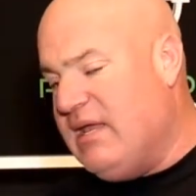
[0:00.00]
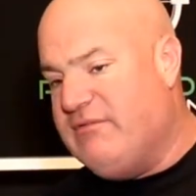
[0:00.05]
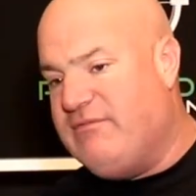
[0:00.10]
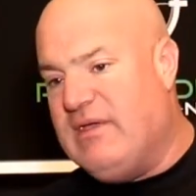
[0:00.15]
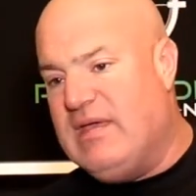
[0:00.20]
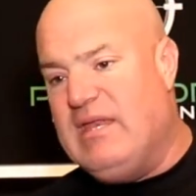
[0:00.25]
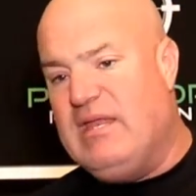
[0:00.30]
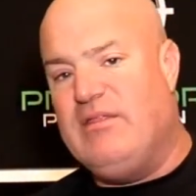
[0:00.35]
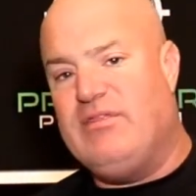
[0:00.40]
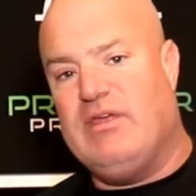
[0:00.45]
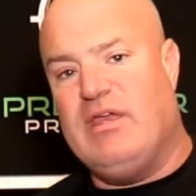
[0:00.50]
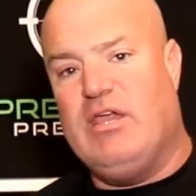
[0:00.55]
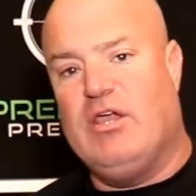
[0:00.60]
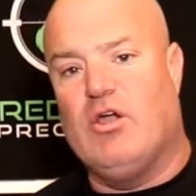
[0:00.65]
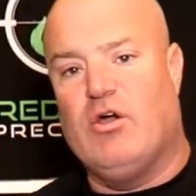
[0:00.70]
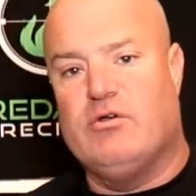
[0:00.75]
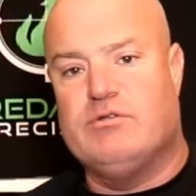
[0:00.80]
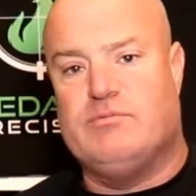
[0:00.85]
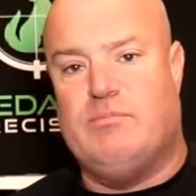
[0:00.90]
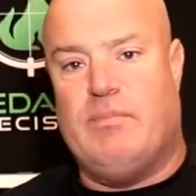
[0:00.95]
if anything
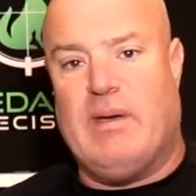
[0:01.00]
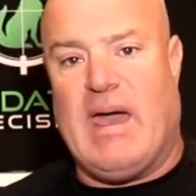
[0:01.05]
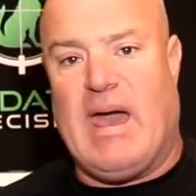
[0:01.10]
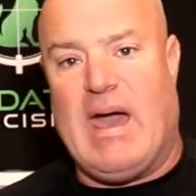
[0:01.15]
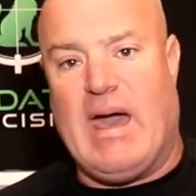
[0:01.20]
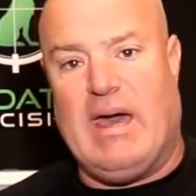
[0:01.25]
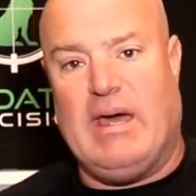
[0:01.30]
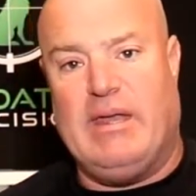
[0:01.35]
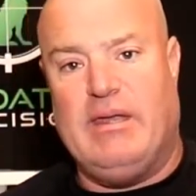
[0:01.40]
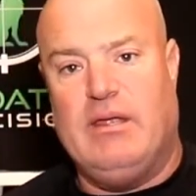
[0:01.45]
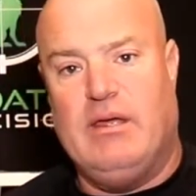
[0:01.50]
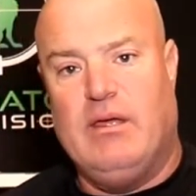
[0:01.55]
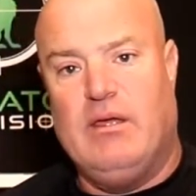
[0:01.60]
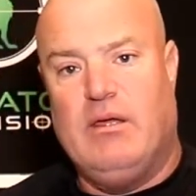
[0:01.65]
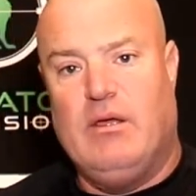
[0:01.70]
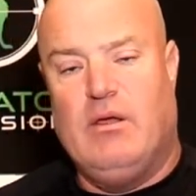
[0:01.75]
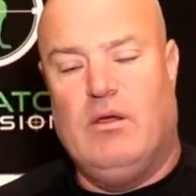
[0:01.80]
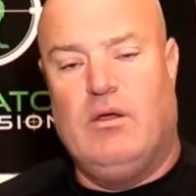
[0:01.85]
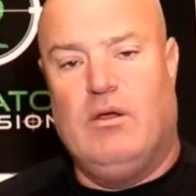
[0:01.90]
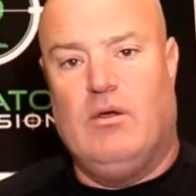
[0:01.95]
goes bad
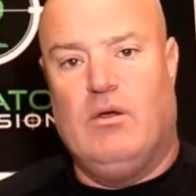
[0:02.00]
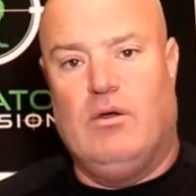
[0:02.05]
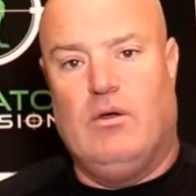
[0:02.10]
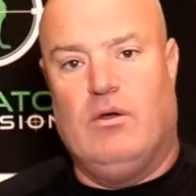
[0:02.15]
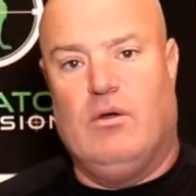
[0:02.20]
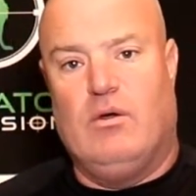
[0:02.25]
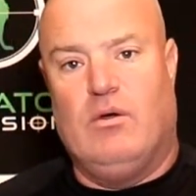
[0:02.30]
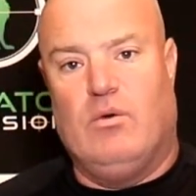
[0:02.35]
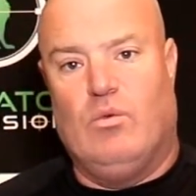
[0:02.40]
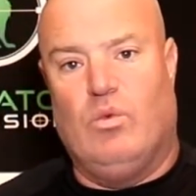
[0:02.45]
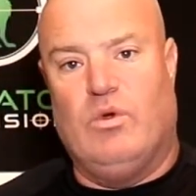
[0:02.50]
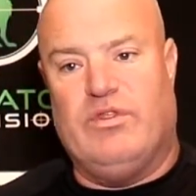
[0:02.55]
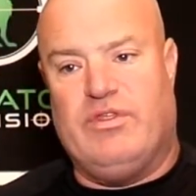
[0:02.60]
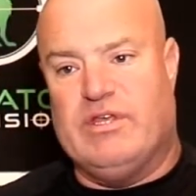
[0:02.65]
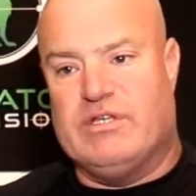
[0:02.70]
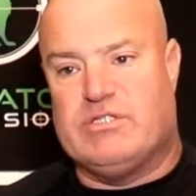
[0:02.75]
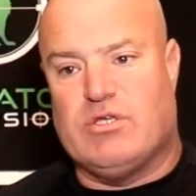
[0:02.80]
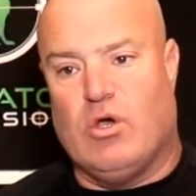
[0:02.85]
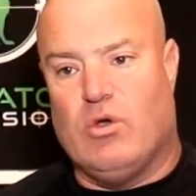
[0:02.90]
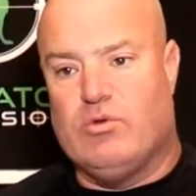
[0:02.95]
with
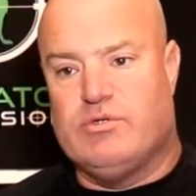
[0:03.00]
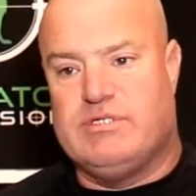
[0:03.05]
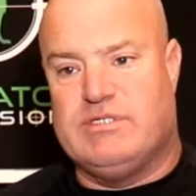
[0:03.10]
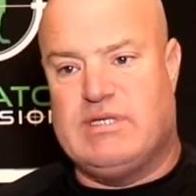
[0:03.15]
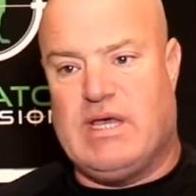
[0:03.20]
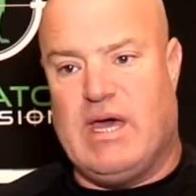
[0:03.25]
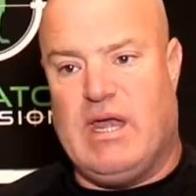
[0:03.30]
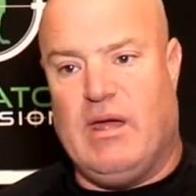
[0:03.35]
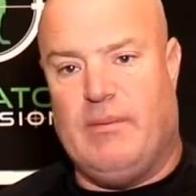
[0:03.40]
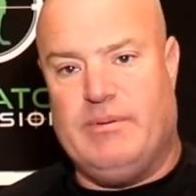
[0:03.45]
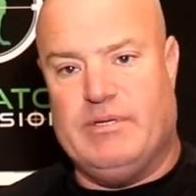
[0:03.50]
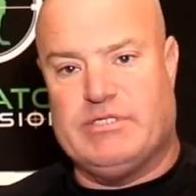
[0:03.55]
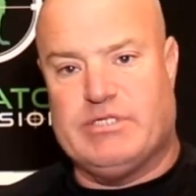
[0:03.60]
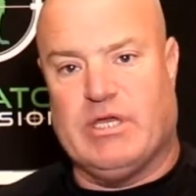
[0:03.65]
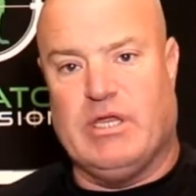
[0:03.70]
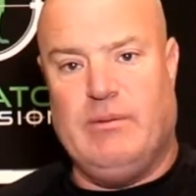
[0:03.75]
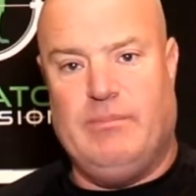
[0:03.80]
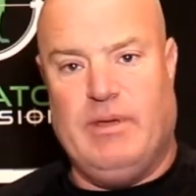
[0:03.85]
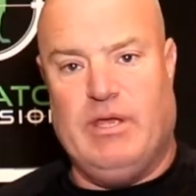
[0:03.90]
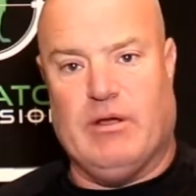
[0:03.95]
this whole setup, it's
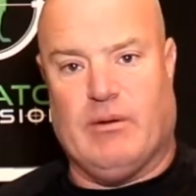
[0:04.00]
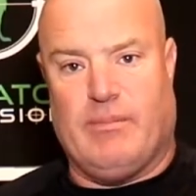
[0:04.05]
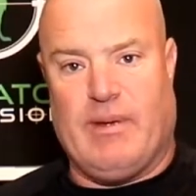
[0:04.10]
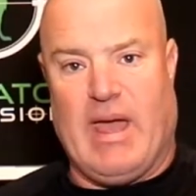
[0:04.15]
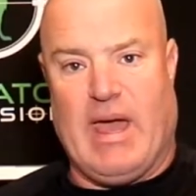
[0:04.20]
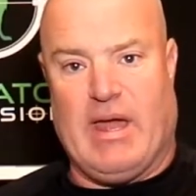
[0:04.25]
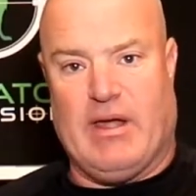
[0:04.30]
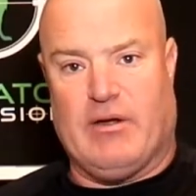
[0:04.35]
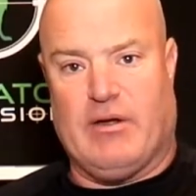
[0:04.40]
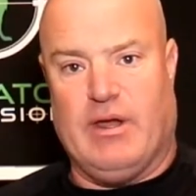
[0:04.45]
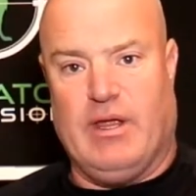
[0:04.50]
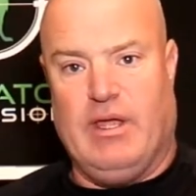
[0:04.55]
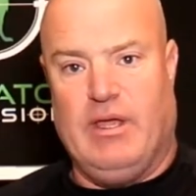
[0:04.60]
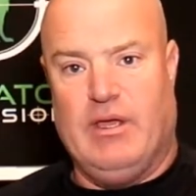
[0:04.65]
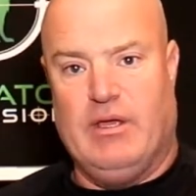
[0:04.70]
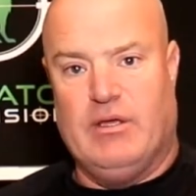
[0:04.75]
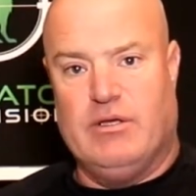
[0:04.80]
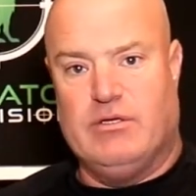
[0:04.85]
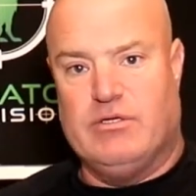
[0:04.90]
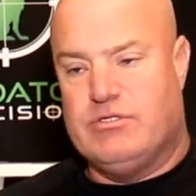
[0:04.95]
going to be your battery.
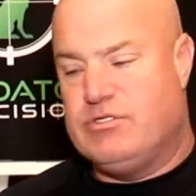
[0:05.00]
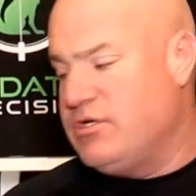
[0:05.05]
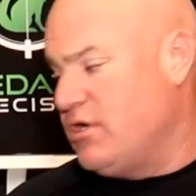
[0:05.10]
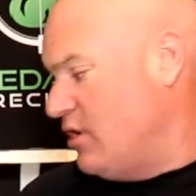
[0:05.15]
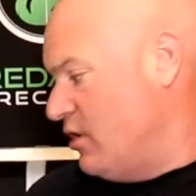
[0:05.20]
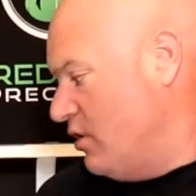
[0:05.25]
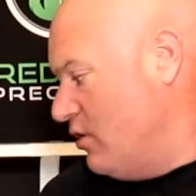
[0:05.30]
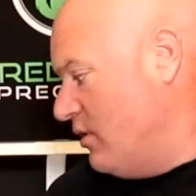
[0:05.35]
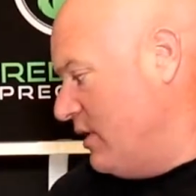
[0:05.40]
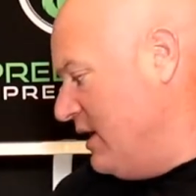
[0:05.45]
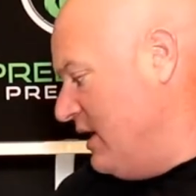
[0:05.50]
So